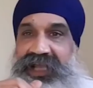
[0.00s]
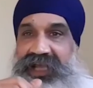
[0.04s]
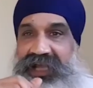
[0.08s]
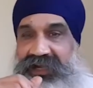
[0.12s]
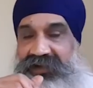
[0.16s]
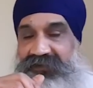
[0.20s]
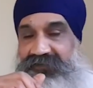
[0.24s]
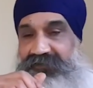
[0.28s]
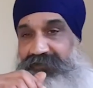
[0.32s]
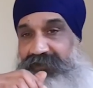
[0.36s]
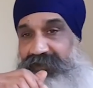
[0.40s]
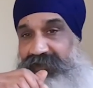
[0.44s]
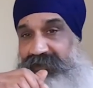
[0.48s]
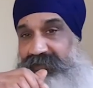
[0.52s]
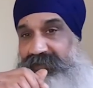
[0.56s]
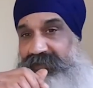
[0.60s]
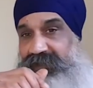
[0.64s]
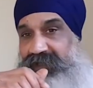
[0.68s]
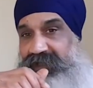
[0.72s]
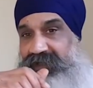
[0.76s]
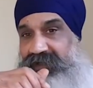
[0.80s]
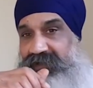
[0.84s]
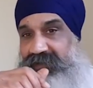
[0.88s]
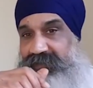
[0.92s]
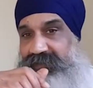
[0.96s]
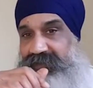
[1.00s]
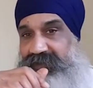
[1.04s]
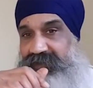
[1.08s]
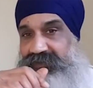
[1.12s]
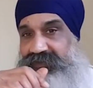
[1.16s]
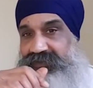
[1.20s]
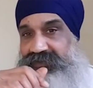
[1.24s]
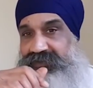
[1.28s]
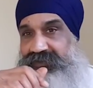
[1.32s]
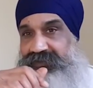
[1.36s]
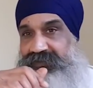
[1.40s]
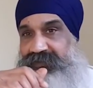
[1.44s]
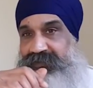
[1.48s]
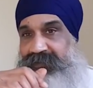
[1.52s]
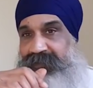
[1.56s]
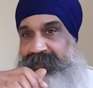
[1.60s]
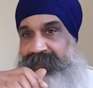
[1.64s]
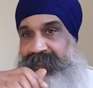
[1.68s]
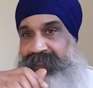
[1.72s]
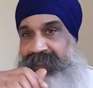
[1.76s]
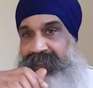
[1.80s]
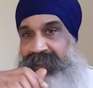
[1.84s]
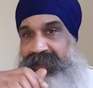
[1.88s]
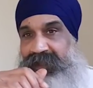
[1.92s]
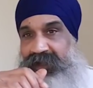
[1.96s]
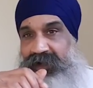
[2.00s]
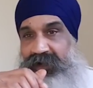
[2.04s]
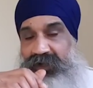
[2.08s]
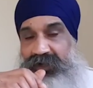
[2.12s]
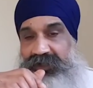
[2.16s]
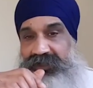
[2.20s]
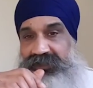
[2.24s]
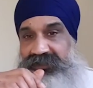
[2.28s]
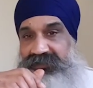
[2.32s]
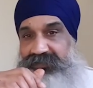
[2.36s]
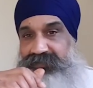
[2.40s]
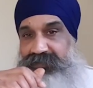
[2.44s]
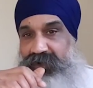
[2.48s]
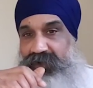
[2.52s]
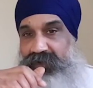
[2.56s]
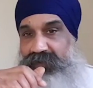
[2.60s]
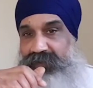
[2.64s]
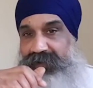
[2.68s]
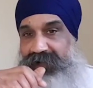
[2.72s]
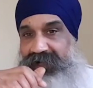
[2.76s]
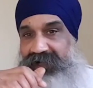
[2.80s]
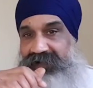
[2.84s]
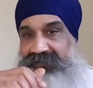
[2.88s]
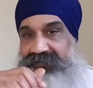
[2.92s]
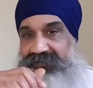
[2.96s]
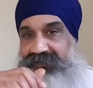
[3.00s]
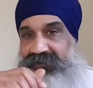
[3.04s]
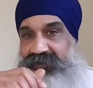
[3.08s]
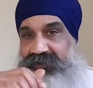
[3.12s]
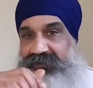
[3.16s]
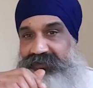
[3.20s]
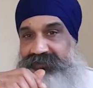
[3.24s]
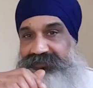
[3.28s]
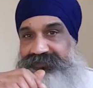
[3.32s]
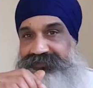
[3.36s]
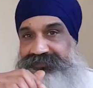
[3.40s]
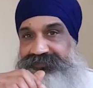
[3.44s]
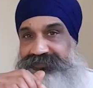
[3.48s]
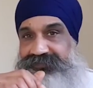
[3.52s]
and filmed their abuse on his mobile phone.